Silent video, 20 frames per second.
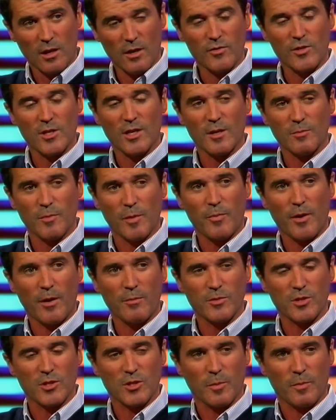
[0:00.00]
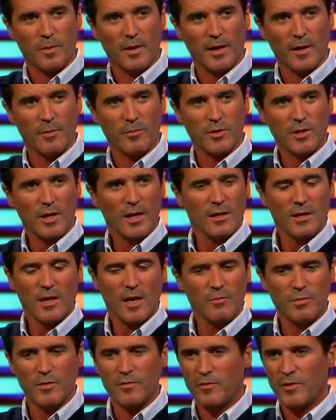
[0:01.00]
Obviously, I had my problems as a player, but I,
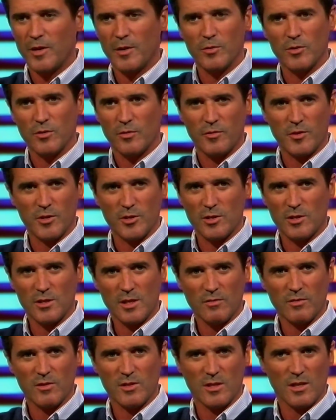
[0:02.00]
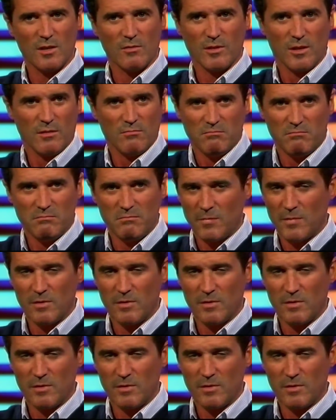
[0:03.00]
no, I've been fine with the officials. I have to say, I've got...